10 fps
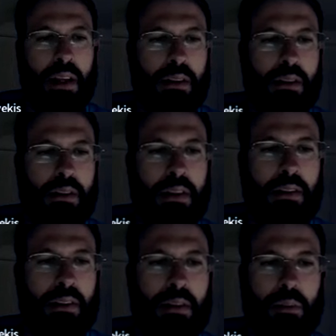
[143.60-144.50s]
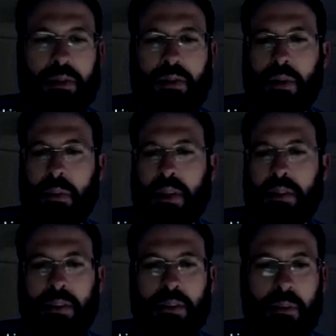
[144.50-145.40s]
it says it's performing
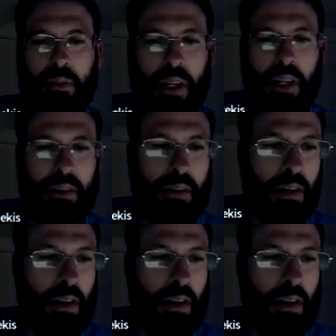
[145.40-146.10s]
system checks.